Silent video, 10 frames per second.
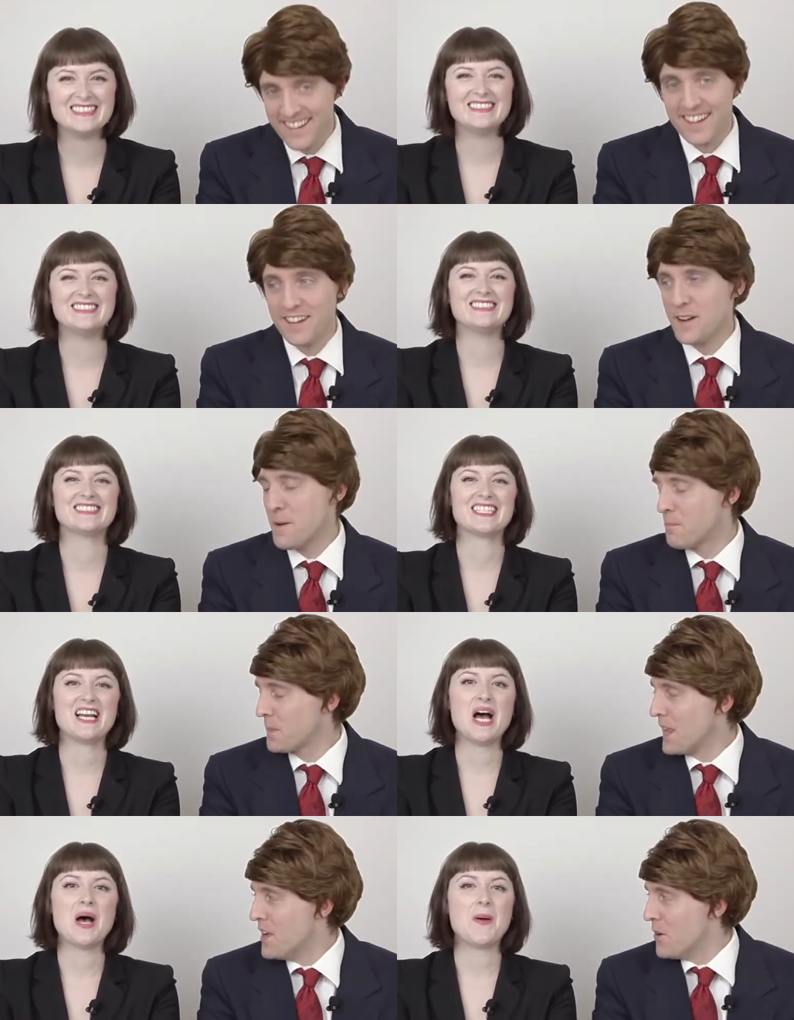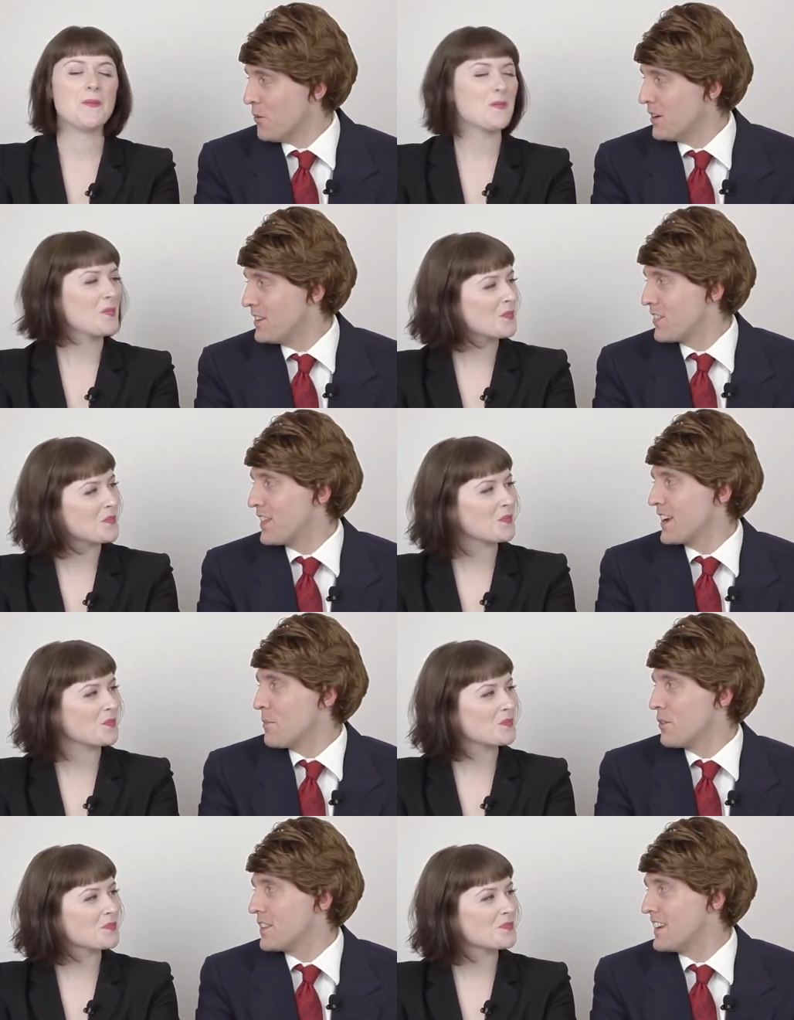Speaker 1: uh, what do you think
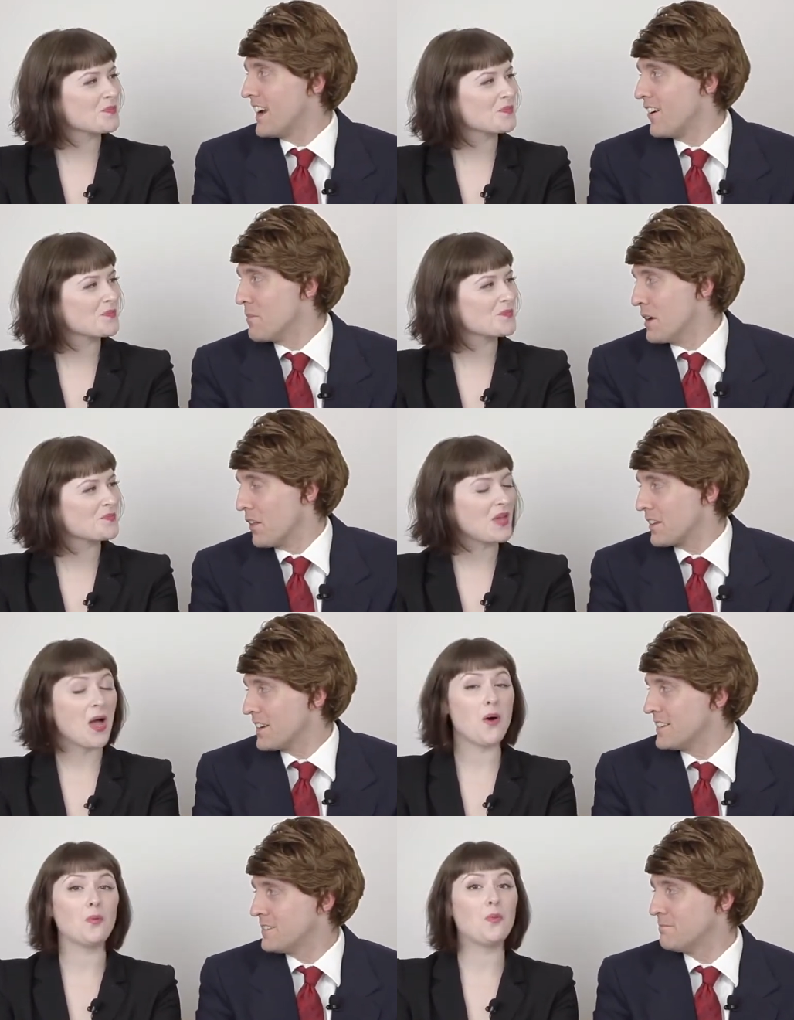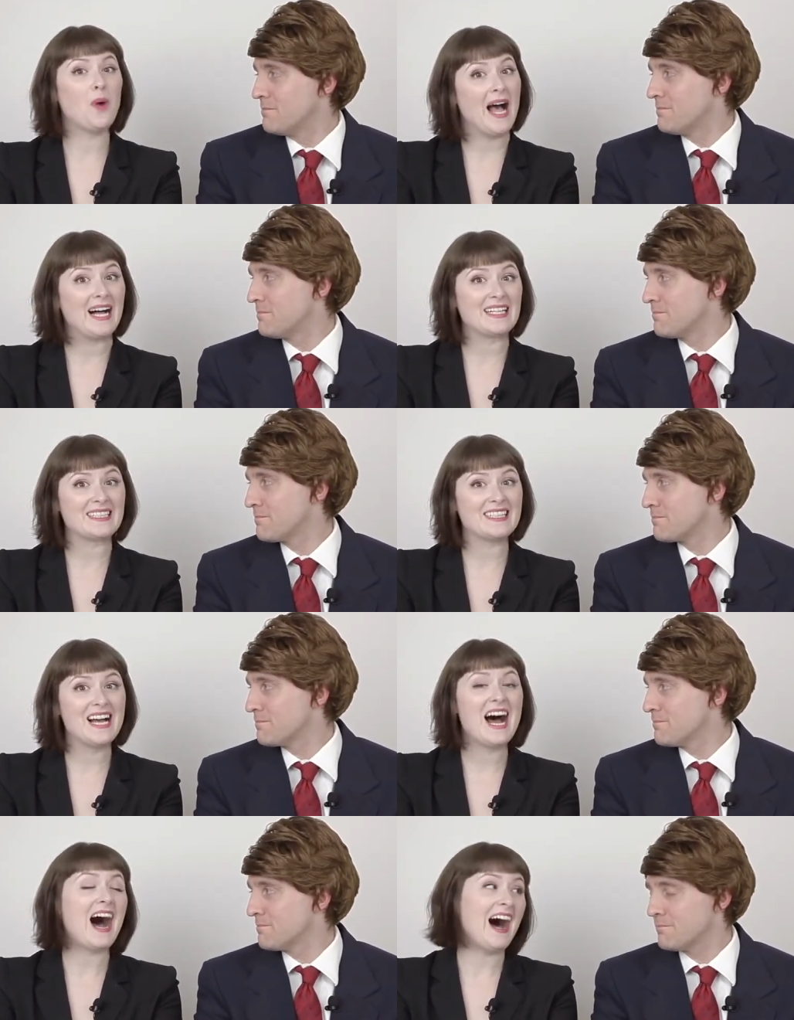about the dairy milk?
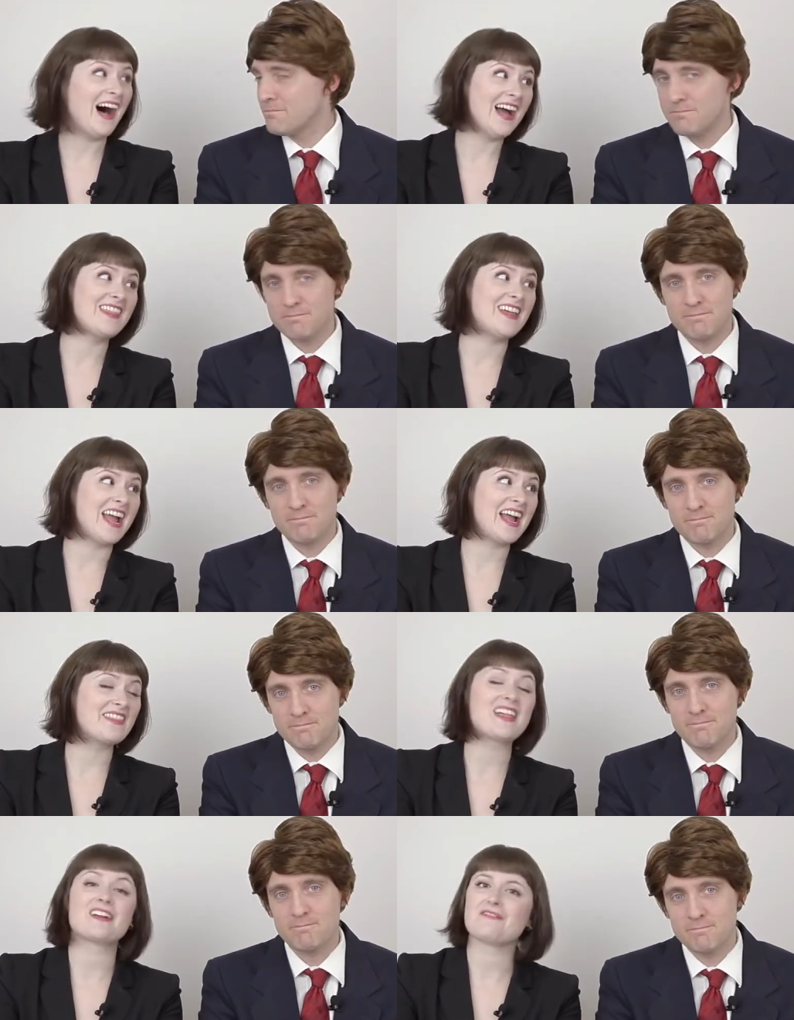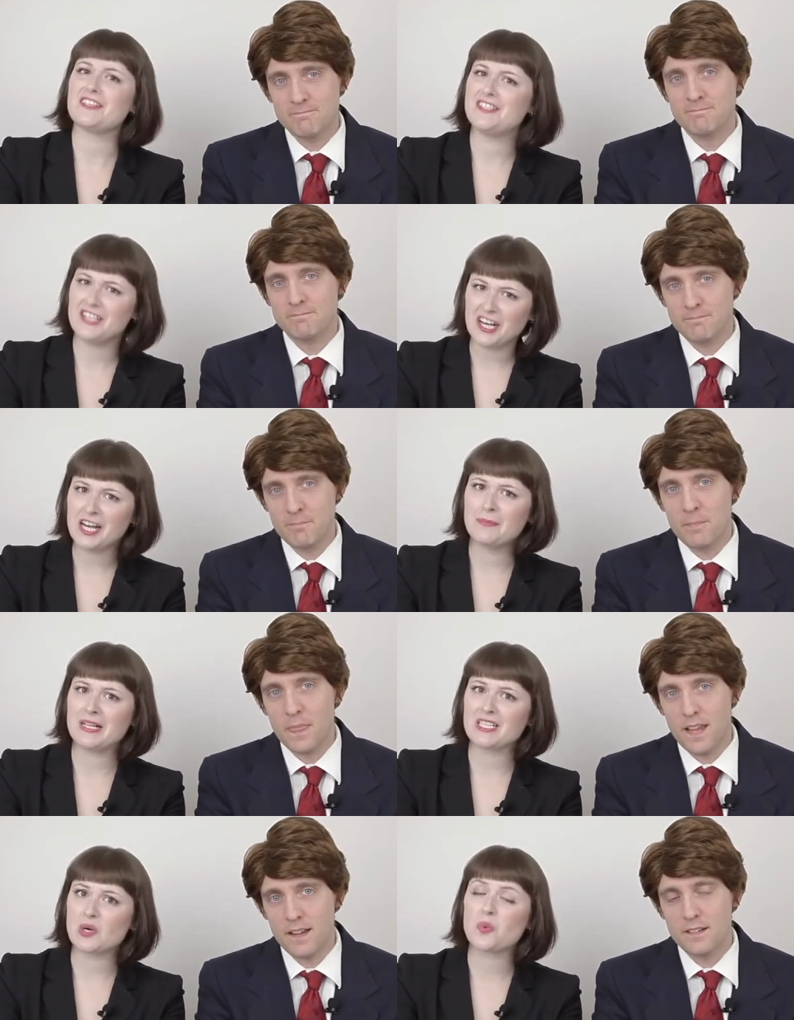
Speaker 2: Well, I think that if the dairy
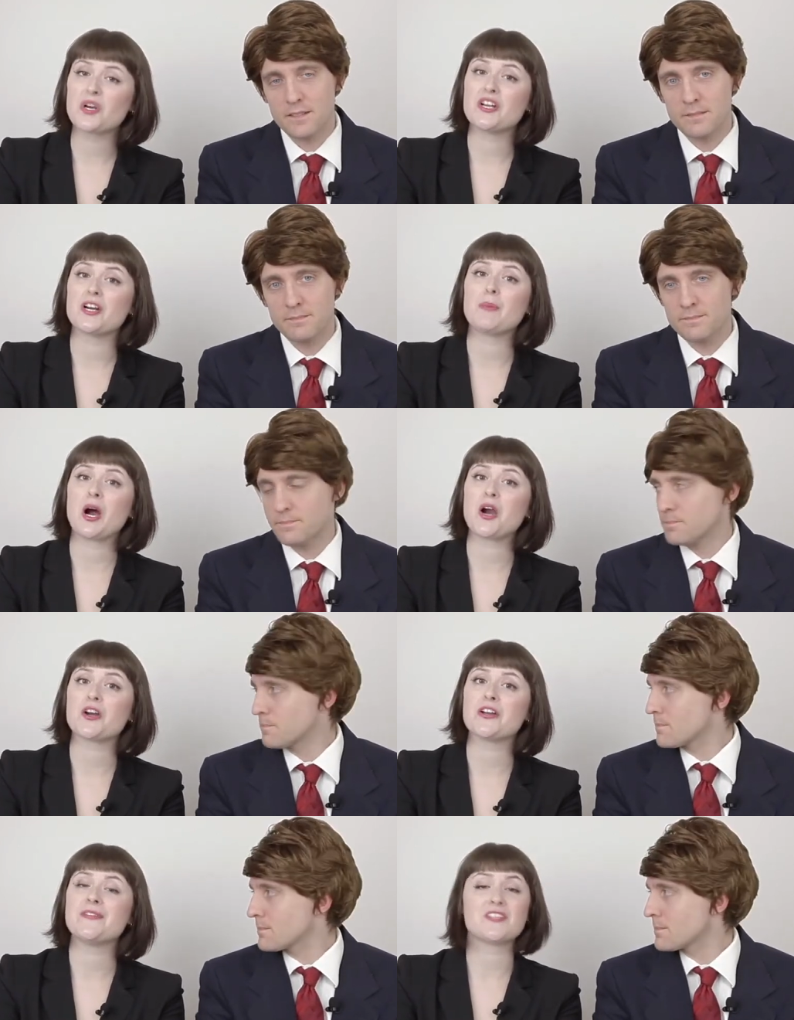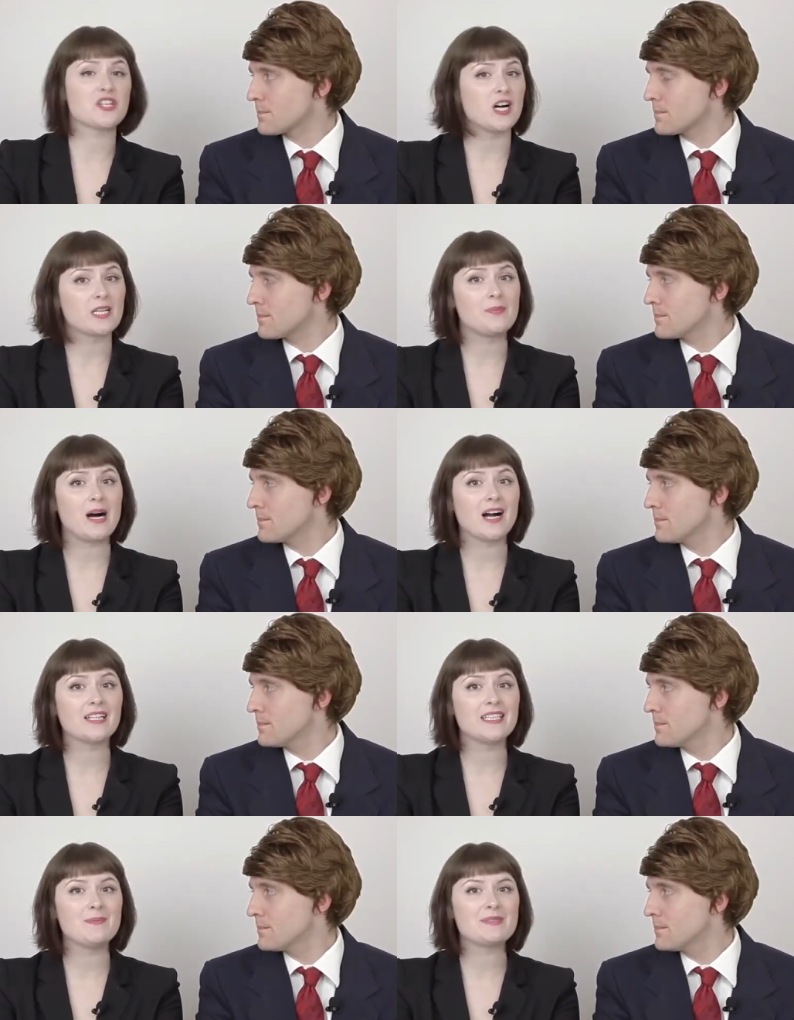milk were your partner in the
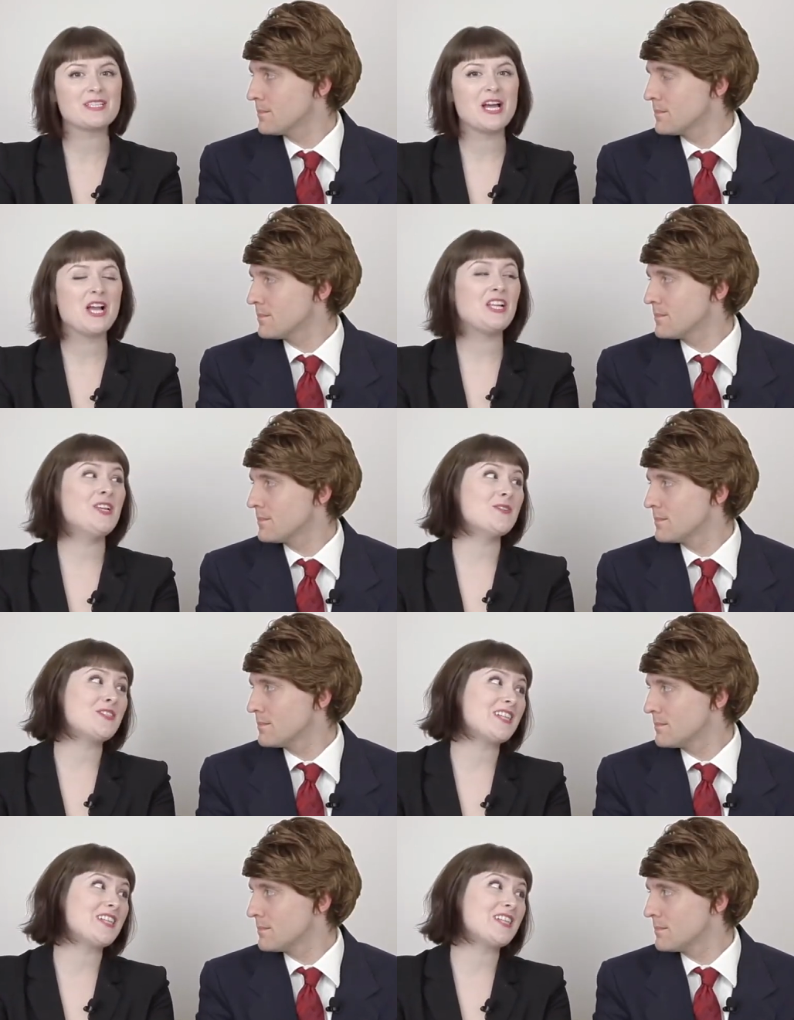Chocapocalypse, you'd